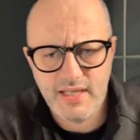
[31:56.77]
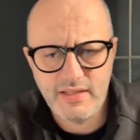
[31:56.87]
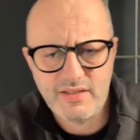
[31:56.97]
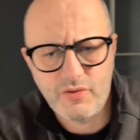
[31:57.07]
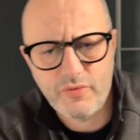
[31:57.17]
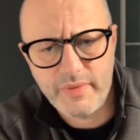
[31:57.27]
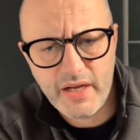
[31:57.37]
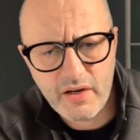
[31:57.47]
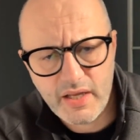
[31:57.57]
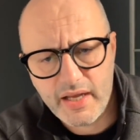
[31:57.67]
So from
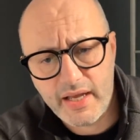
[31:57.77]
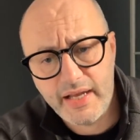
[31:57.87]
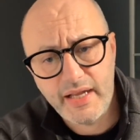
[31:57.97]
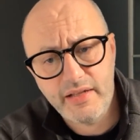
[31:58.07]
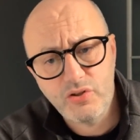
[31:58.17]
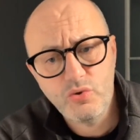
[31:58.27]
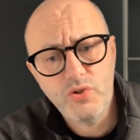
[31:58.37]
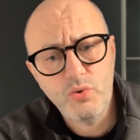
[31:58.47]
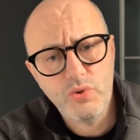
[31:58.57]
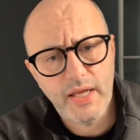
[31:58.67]
there, I do
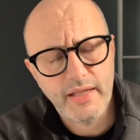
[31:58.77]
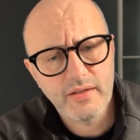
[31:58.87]
that.